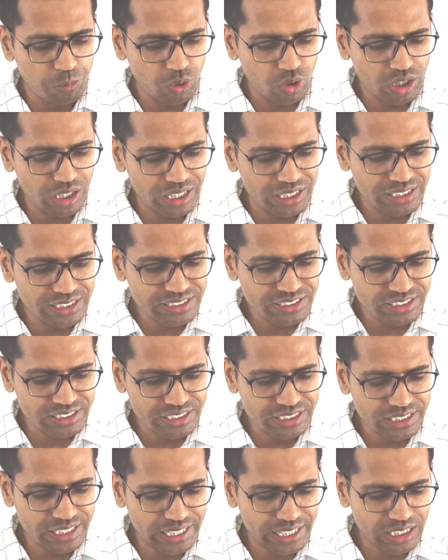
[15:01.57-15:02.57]

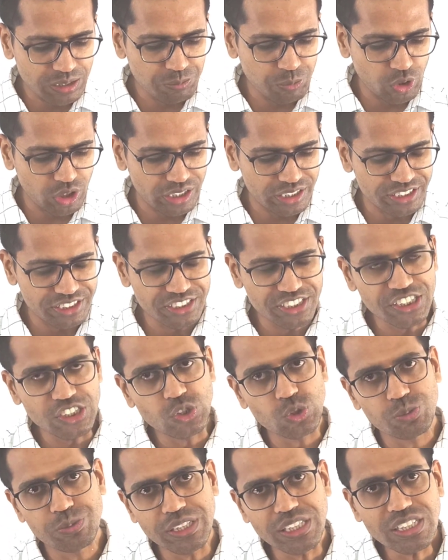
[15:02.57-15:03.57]
molality and molarity
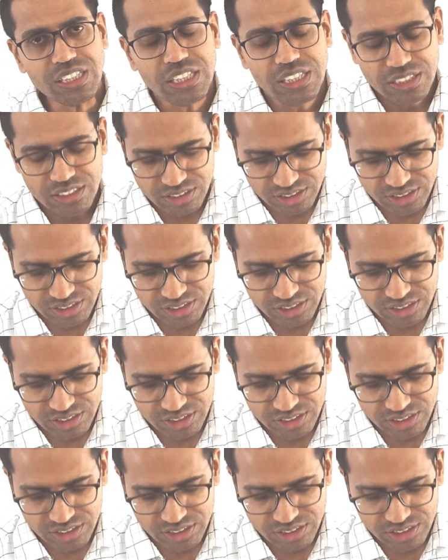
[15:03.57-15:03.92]
to be